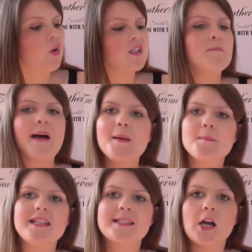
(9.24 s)
no to
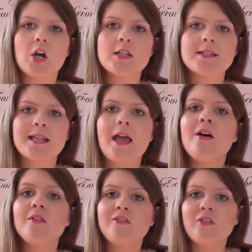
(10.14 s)
Bambi socks
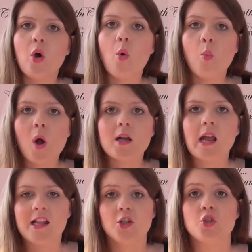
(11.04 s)
for one
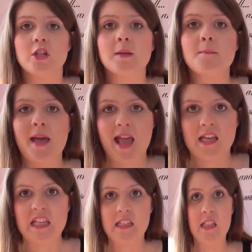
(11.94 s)
hundred
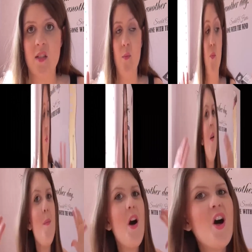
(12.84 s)
pennies? Hey
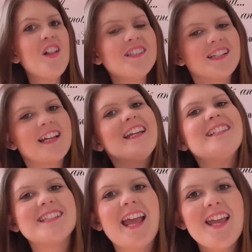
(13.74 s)
Oddballs,
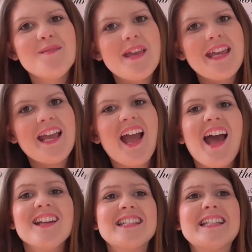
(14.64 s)
it's Amy,
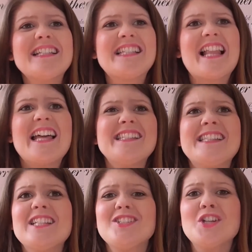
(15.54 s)
and it is less
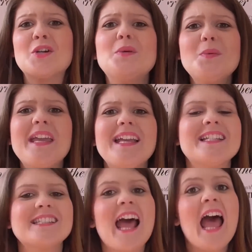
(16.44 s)
than two
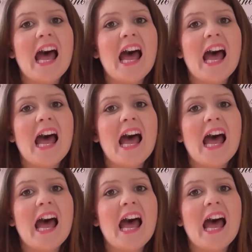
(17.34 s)
weeks